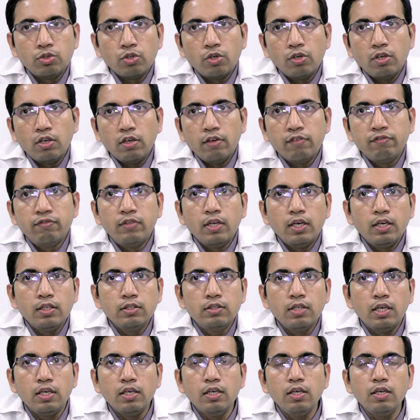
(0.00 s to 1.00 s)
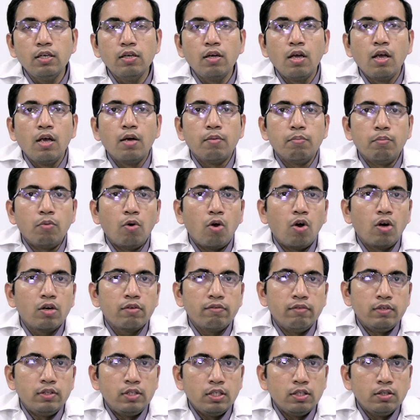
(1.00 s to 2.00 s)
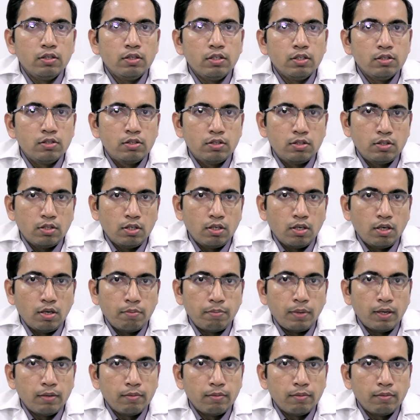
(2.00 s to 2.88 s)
So, if there is any block within this uh,